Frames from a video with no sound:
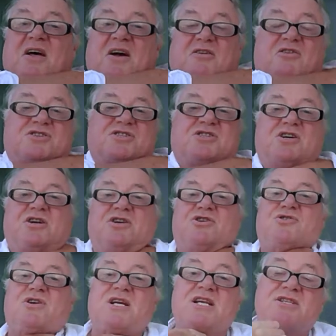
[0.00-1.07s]
I got certain
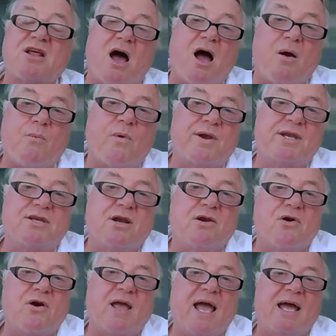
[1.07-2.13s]
trees that I wanted to
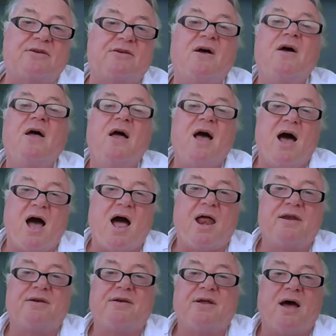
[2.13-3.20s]
look at
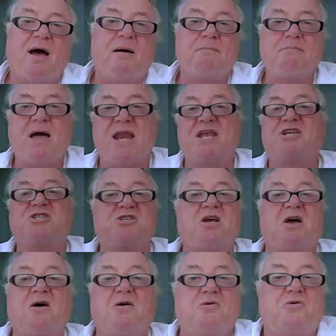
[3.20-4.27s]
and uh, manage,
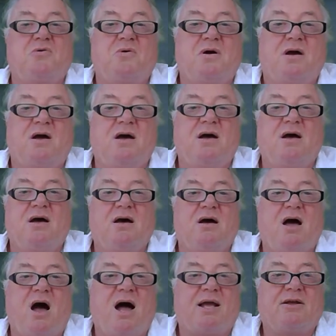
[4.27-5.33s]
so uh,
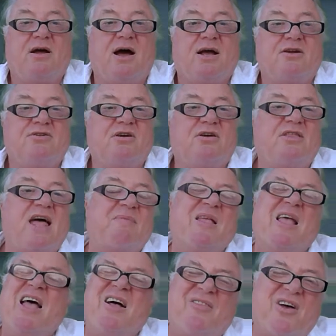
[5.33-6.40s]
I, I could do
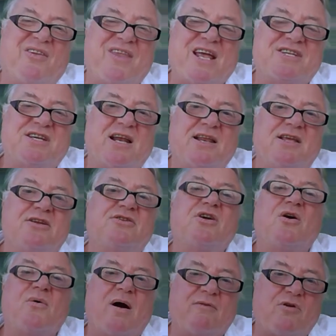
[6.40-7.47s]
that. Not necessarily you
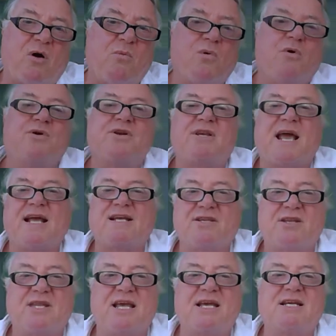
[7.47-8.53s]
do. I've got water tanks
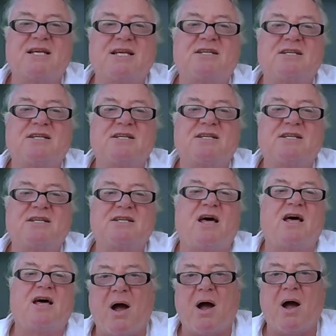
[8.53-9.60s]
and things like that. I've got
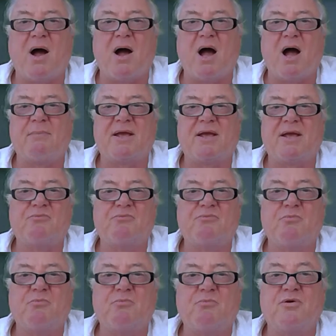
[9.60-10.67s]
piping going to water
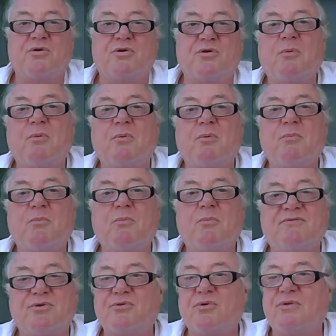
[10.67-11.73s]
tanks. But what it does is
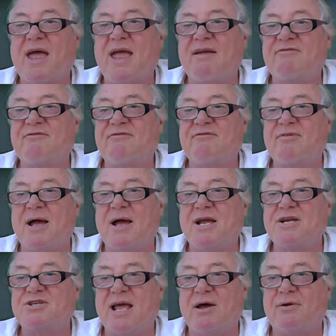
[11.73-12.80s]
filters all that information
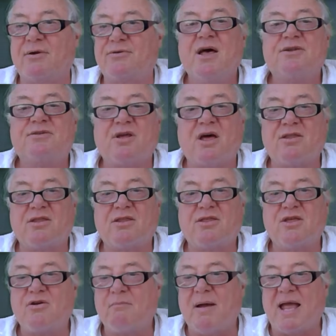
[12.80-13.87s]
out so that you
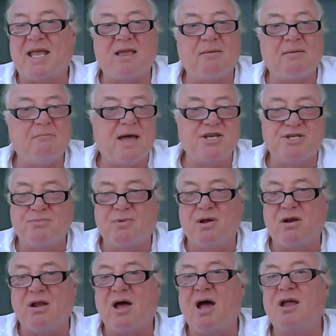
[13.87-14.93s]
can make it
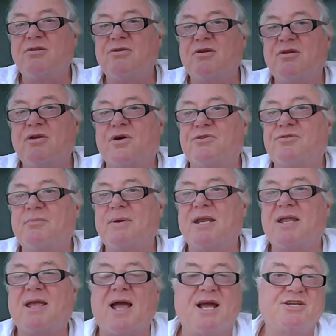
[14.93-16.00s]
manageable and you've got some
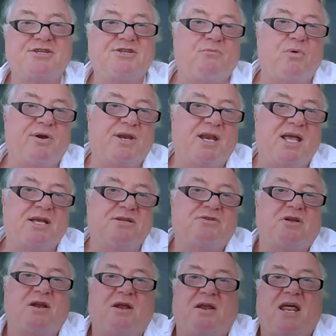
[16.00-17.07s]
indication of what it is.
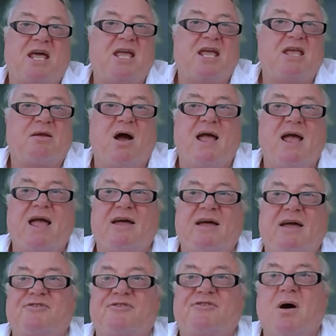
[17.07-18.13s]
You know, now you might have some
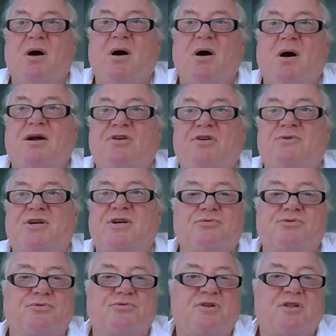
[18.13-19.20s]
markers on some trees or all
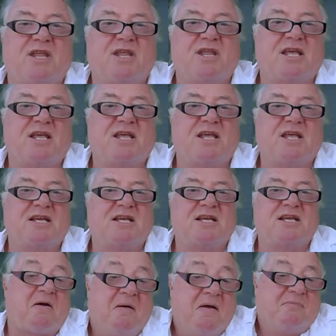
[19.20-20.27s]
sorts of things. I don't know.
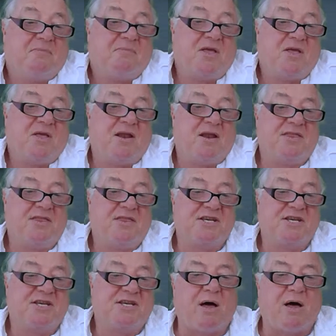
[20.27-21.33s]
You know, this is just
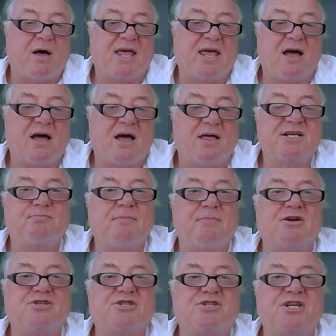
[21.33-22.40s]
one thing. These macro
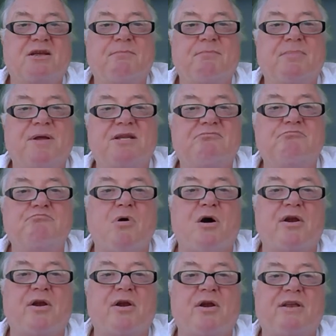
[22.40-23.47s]
sheet can be
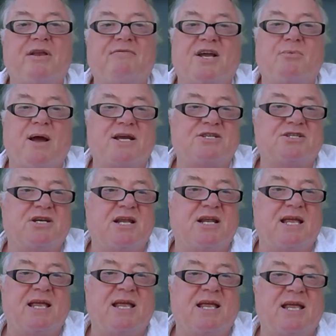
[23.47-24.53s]
modified to
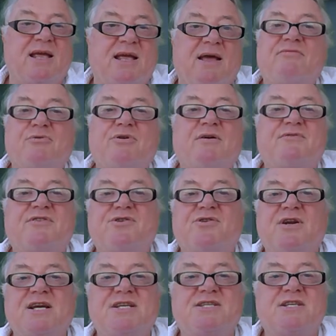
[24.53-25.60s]
actually filter for
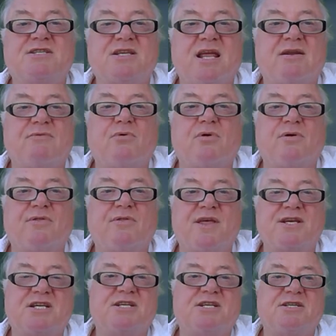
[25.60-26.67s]
trees instead of all of this.
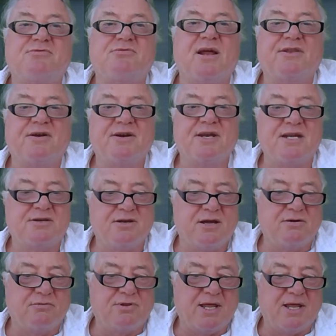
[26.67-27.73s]
This is rather an
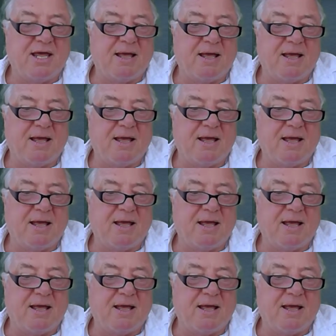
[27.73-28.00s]
internal thing.